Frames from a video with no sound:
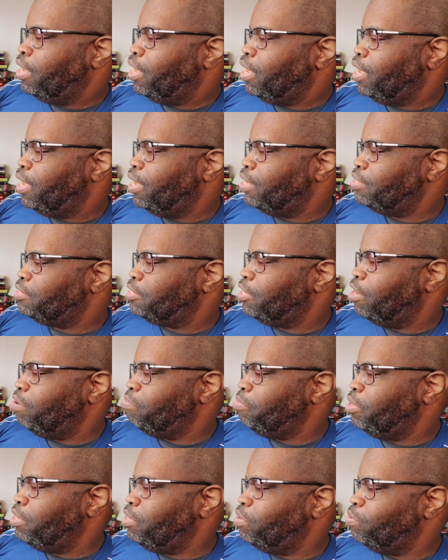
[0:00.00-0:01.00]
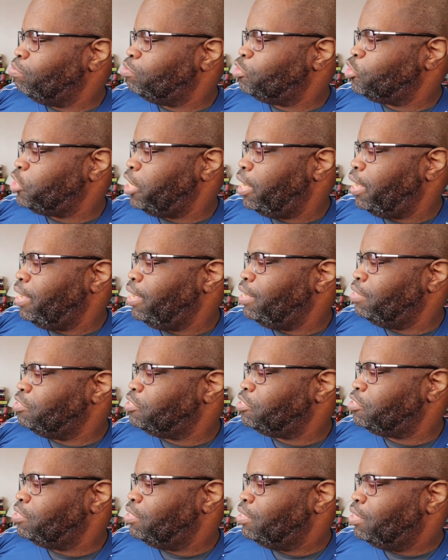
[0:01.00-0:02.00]
uh, Tell Me You'll
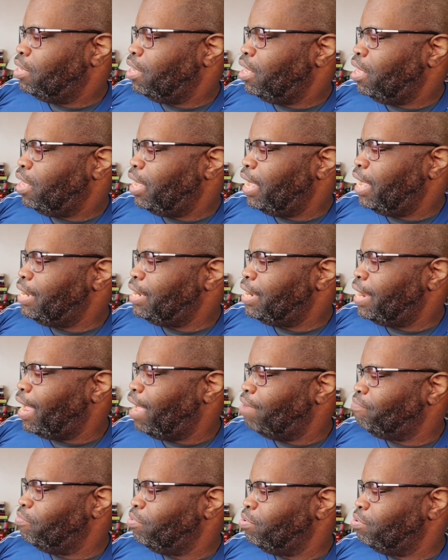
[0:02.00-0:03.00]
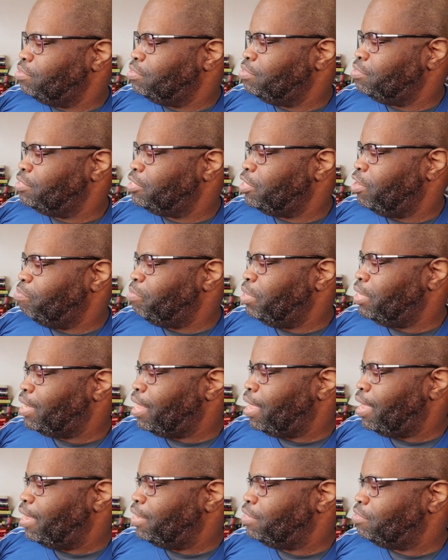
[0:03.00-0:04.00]
Change, uh, a novel, Tell Me
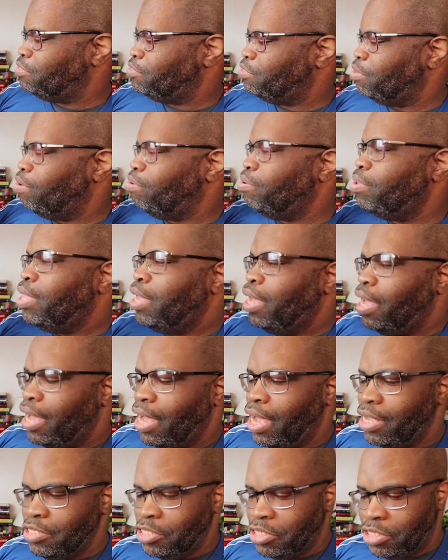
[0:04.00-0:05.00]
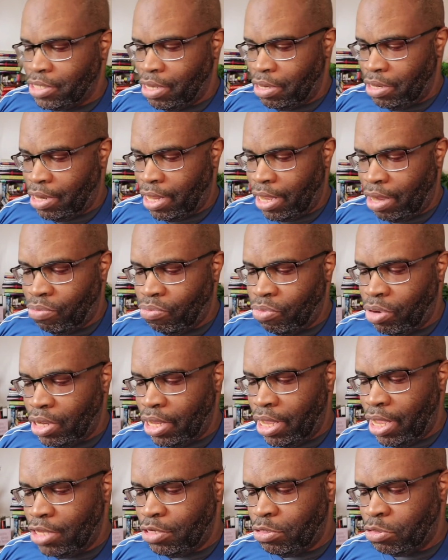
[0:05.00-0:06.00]
Lies. So uh, it just sounded like a
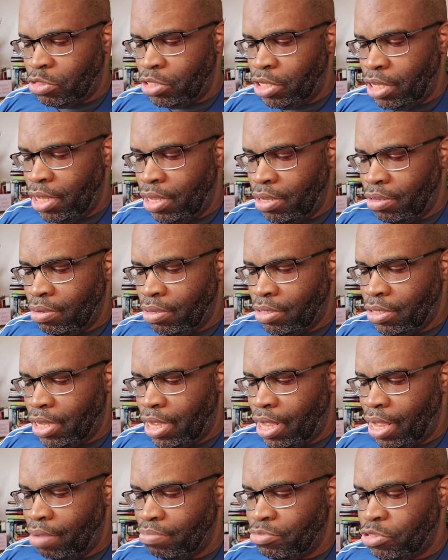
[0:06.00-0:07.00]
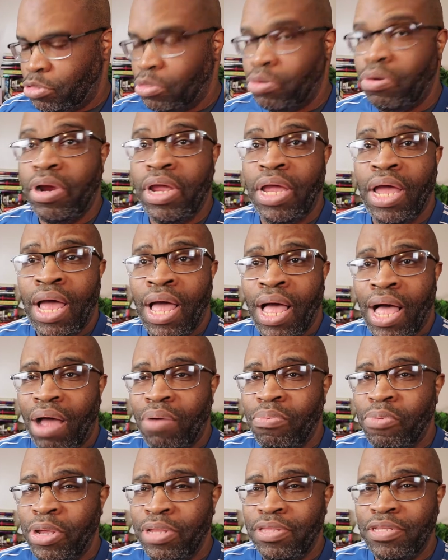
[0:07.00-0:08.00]
really interesting um, story. I'll
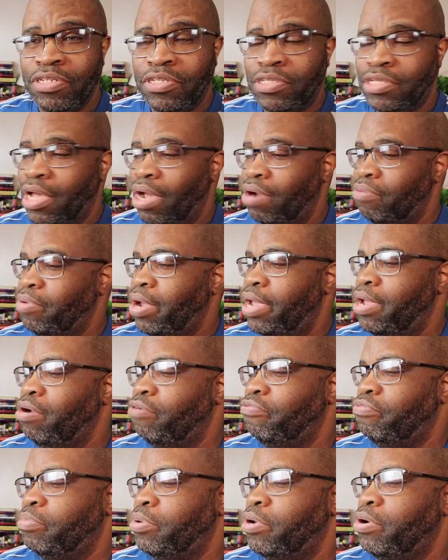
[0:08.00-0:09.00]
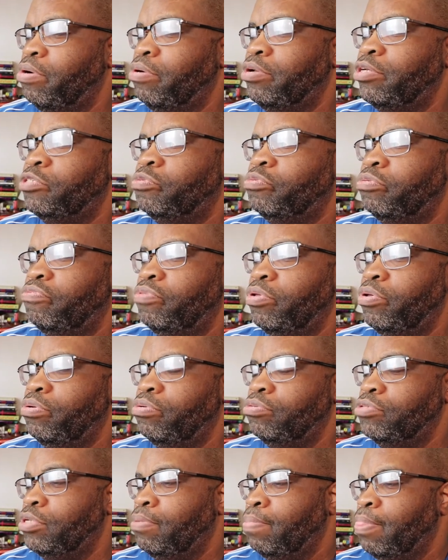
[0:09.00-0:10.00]
read this uh, right here from Kirkus
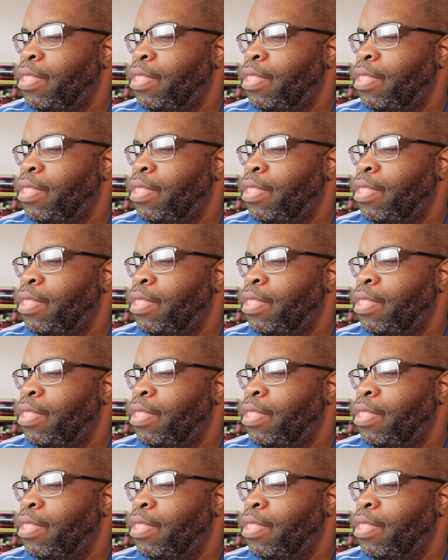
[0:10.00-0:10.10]
Reviews.